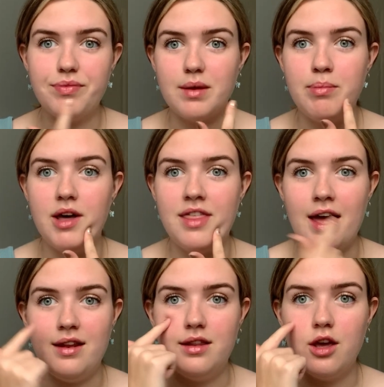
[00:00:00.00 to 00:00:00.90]
but
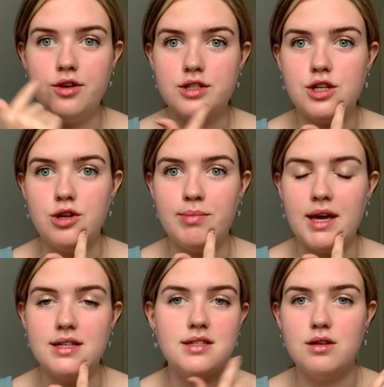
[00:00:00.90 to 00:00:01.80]
then those two
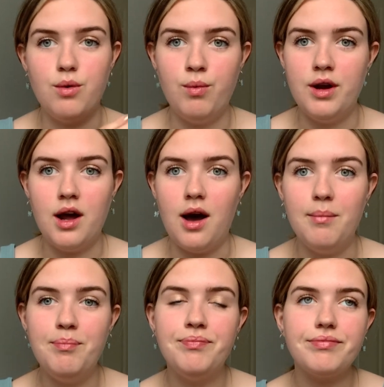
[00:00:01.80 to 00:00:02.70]
bits were
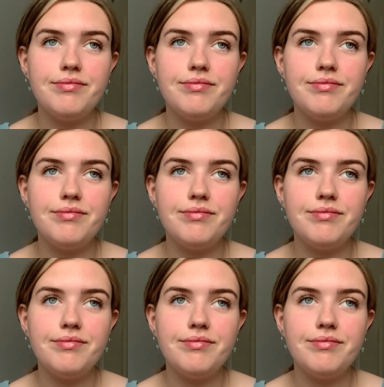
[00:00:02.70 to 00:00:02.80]
numb,